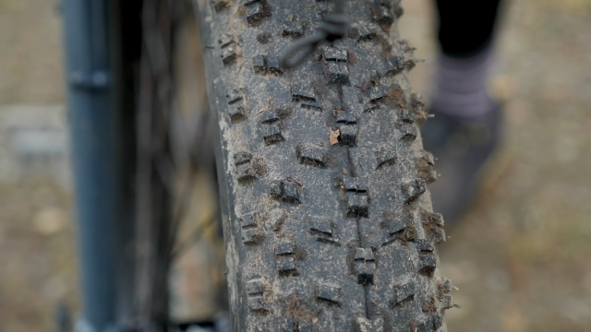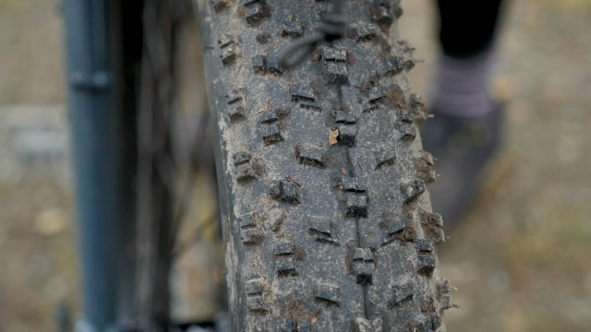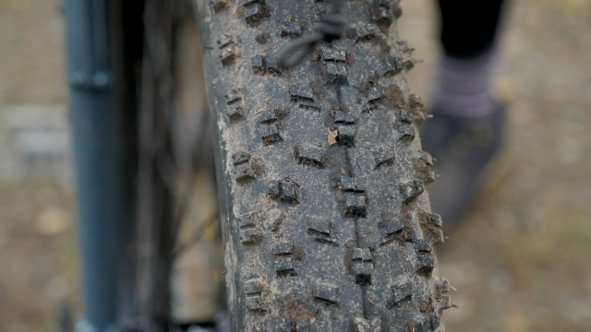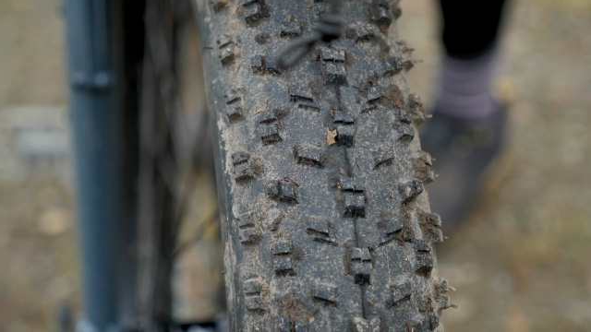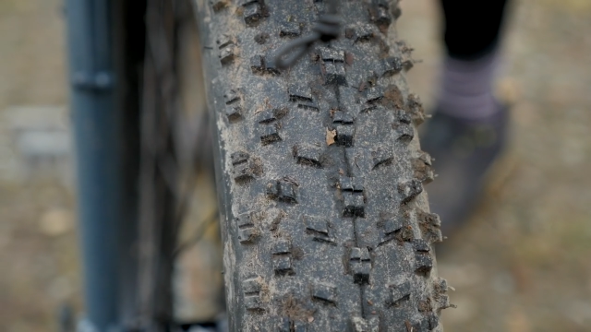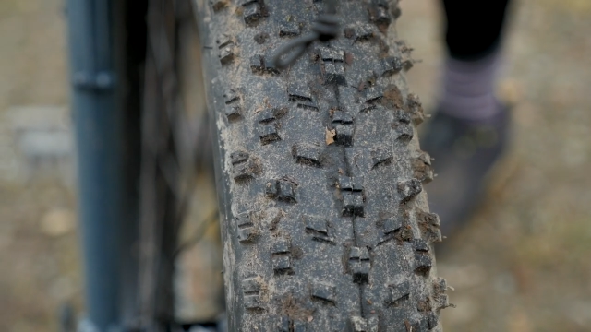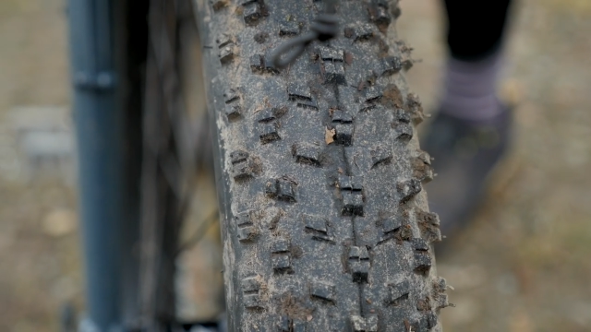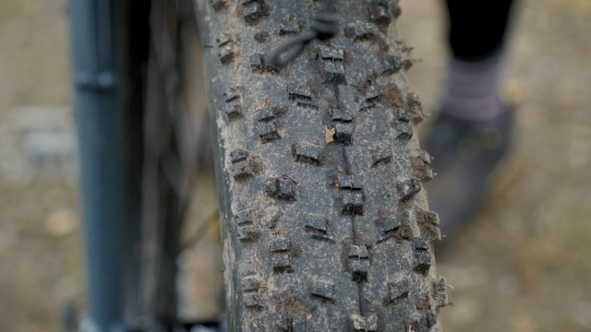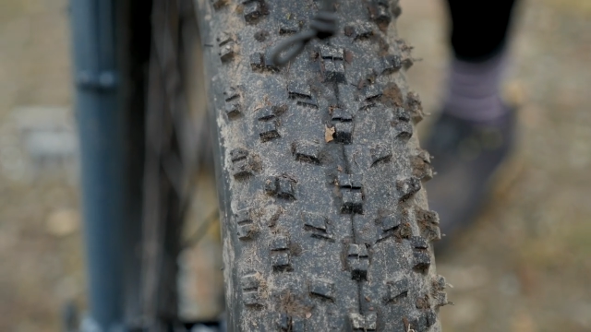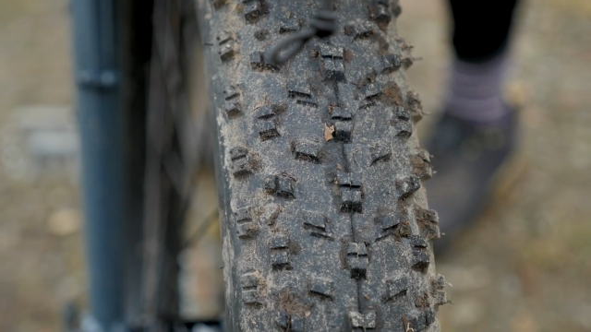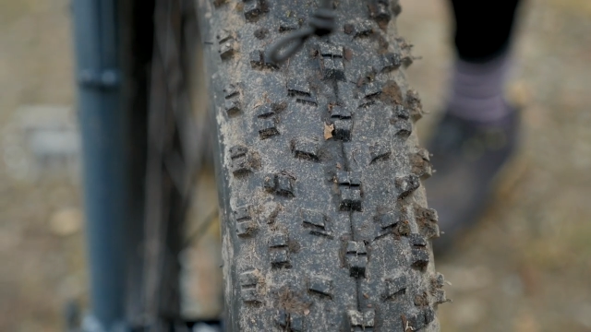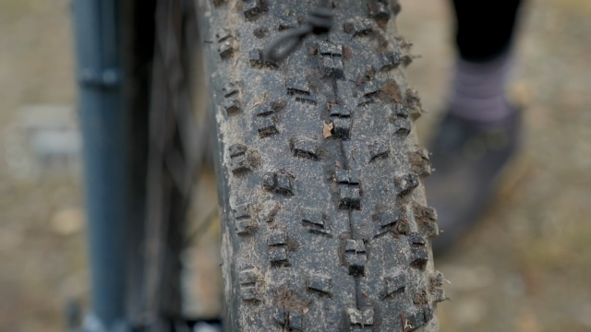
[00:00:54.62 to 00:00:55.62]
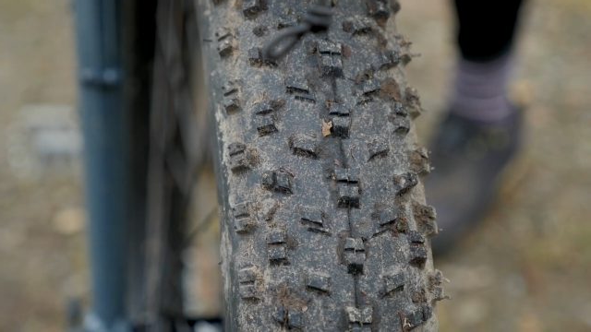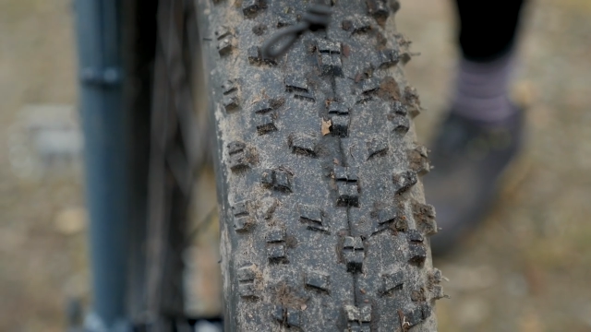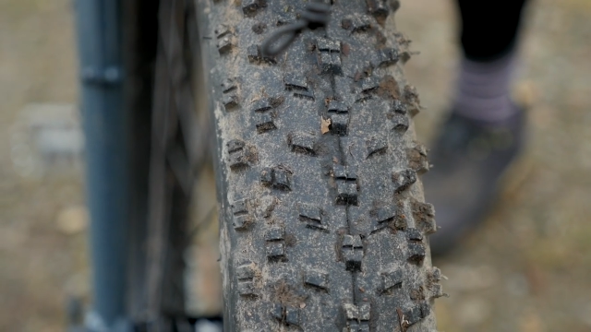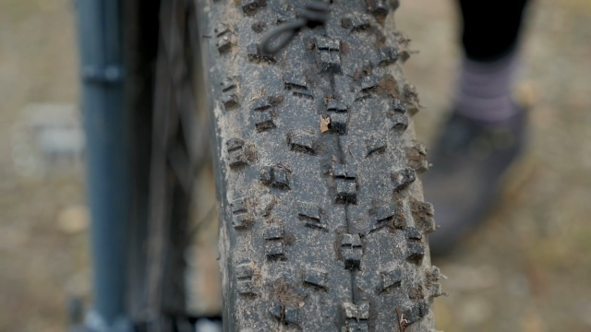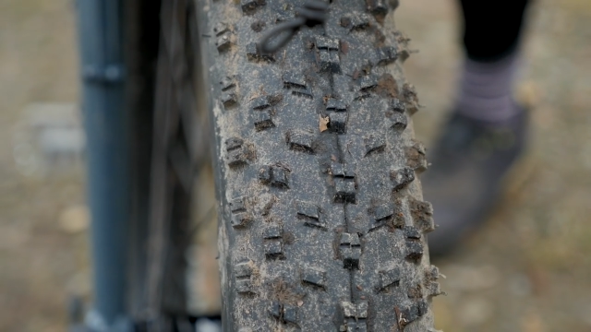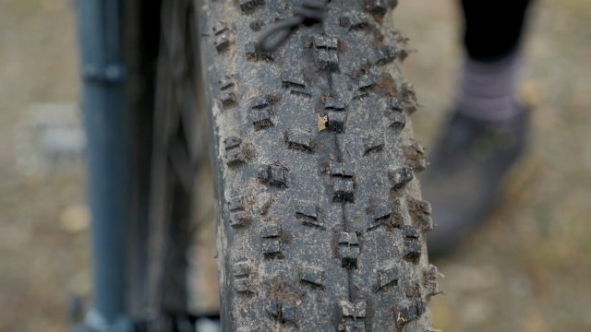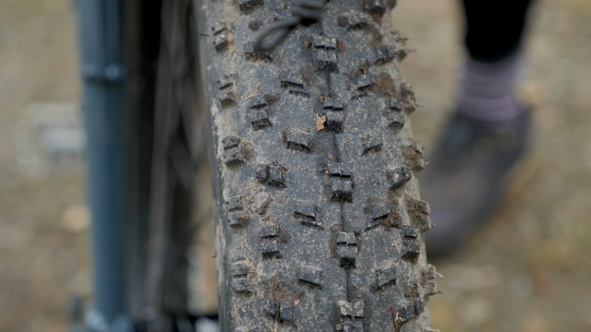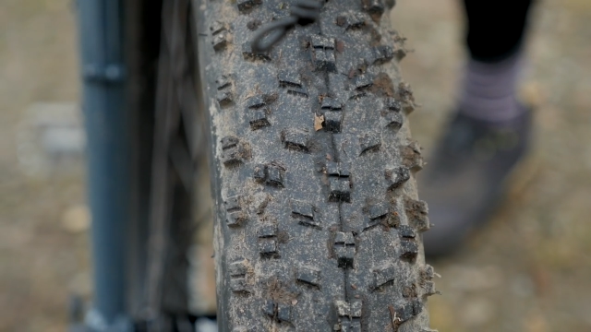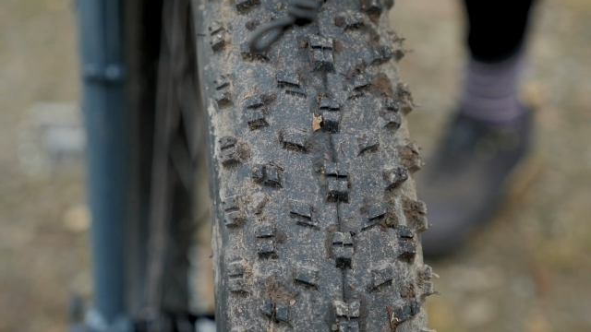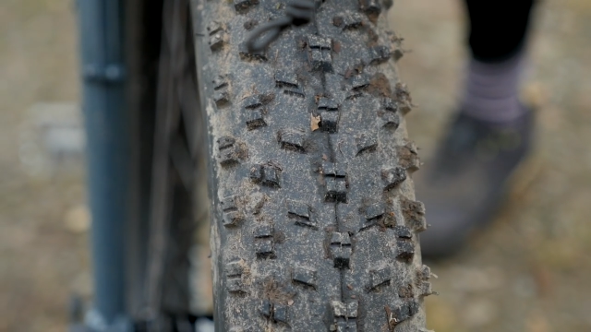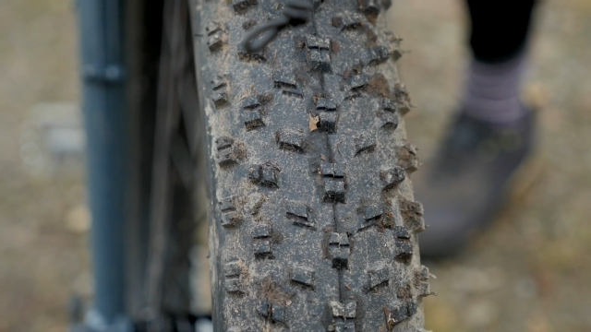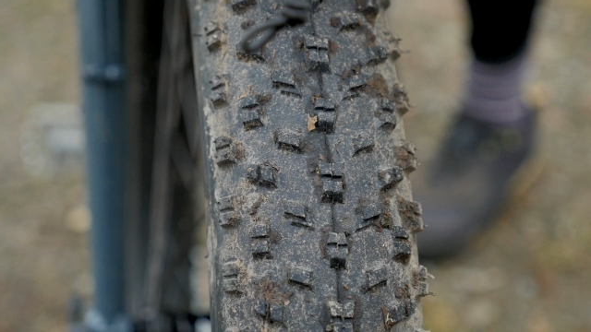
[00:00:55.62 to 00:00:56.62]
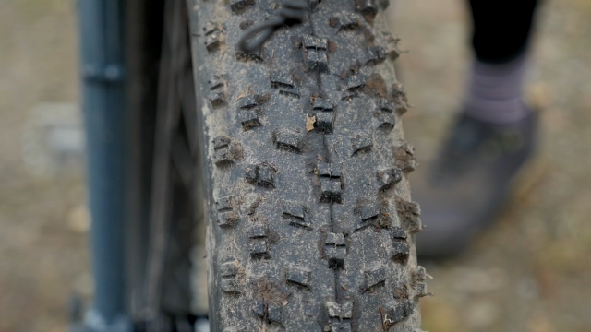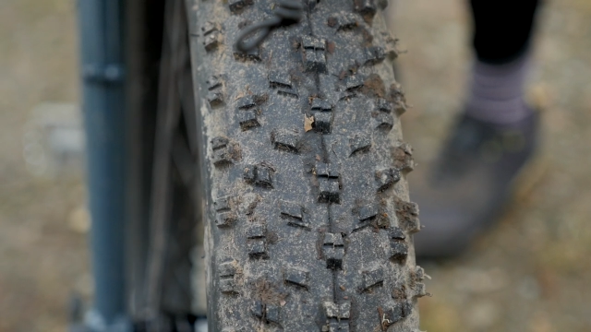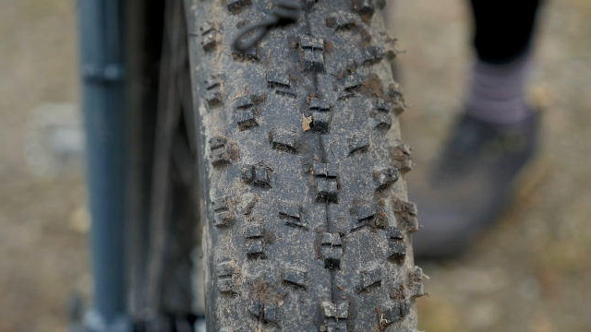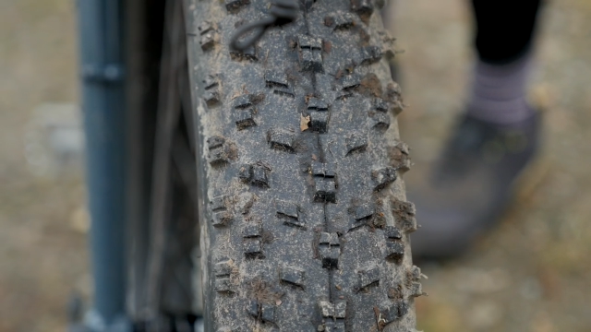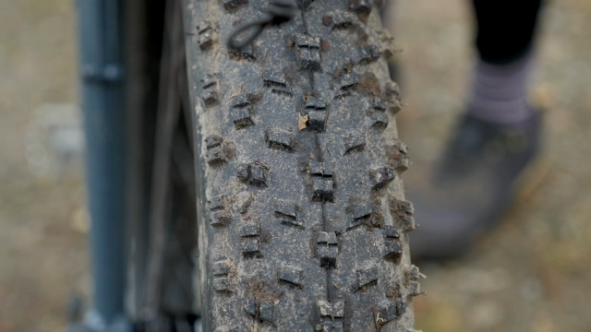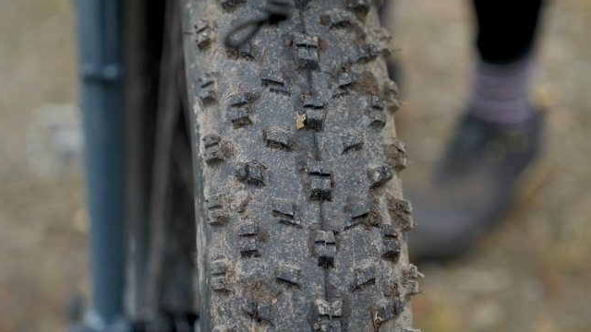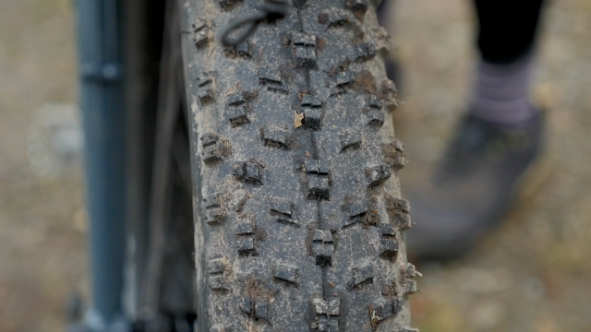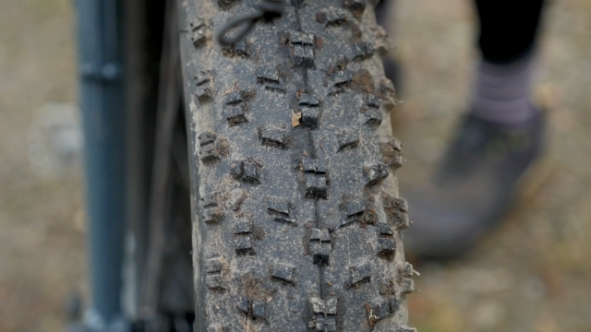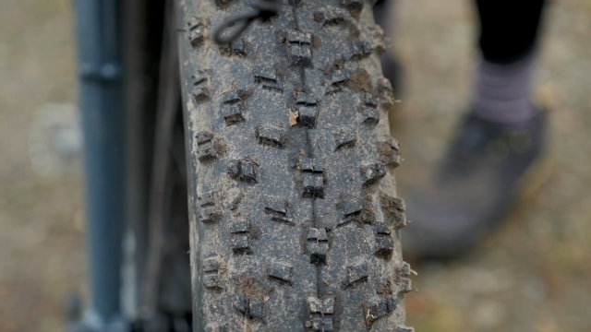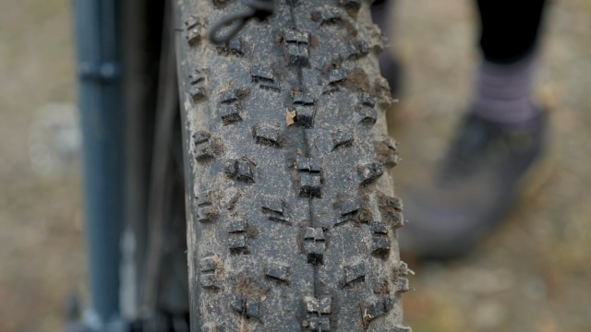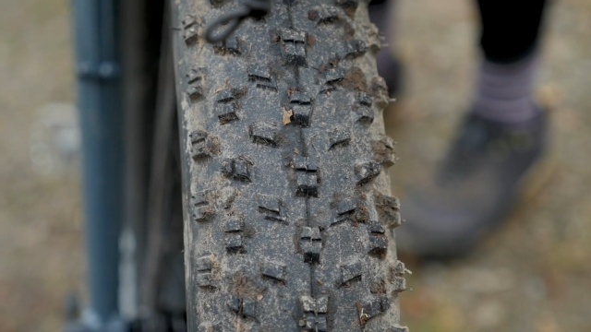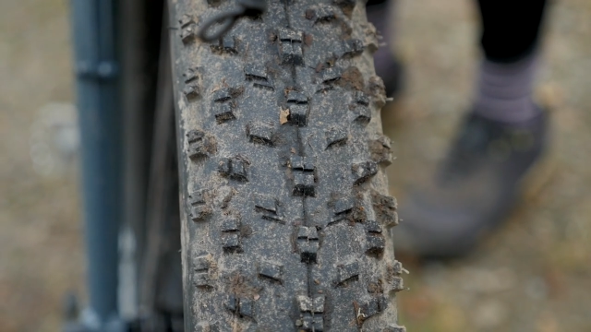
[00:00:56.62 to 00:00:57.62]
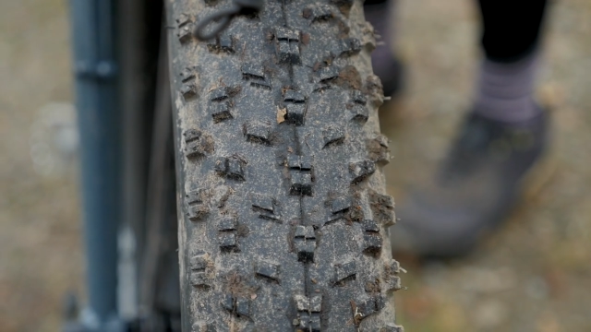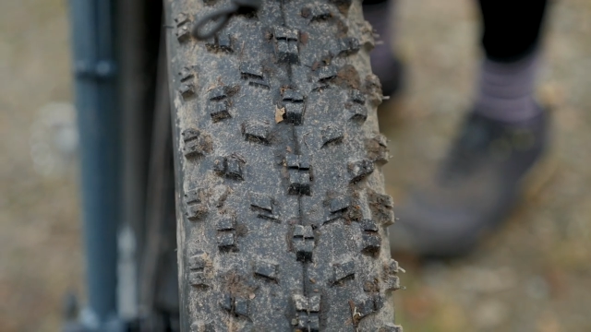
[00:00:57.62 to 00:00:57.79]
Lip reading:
[unreadable: no face in view]